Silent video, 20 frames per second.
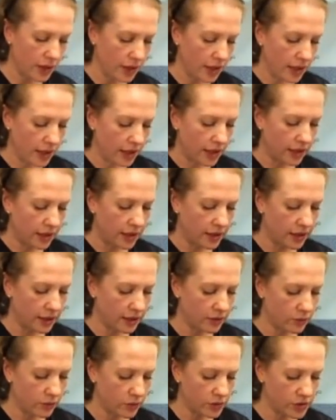And
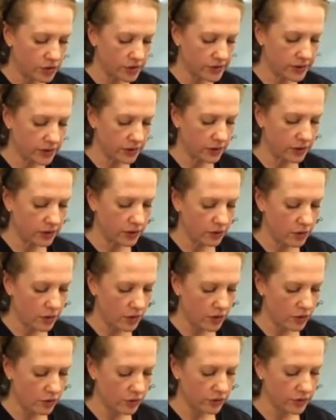again, we're just going to go
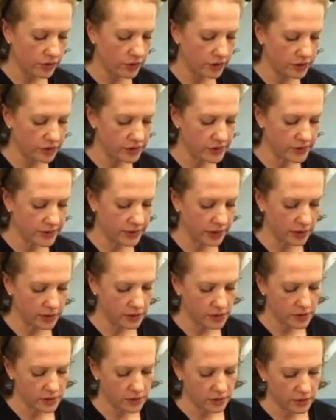over her skin
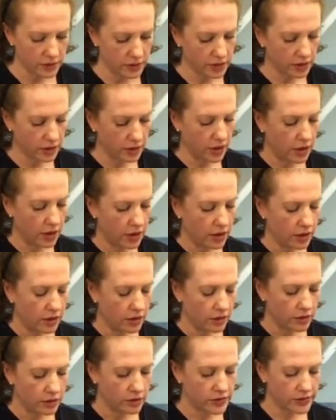so that
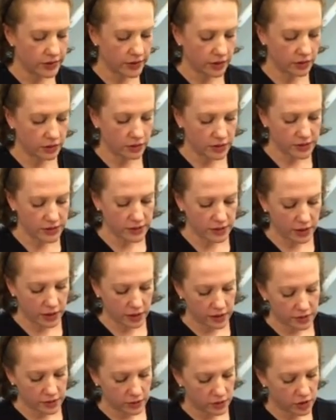her skin looks
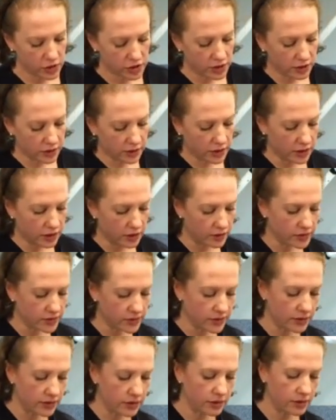nice when she leaves.
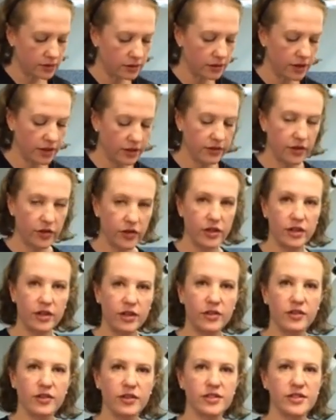And there you go,
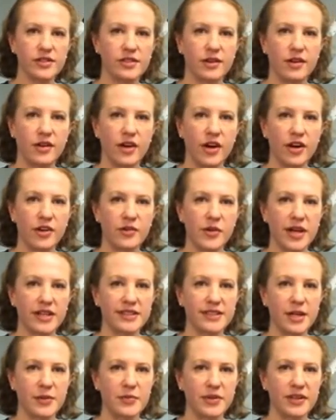there's hard wax
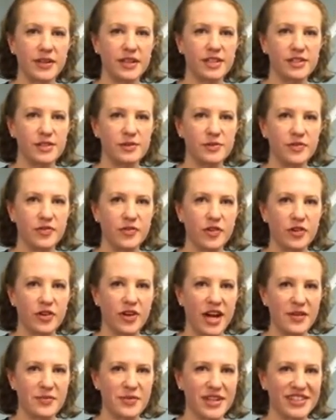application for her eyebrows.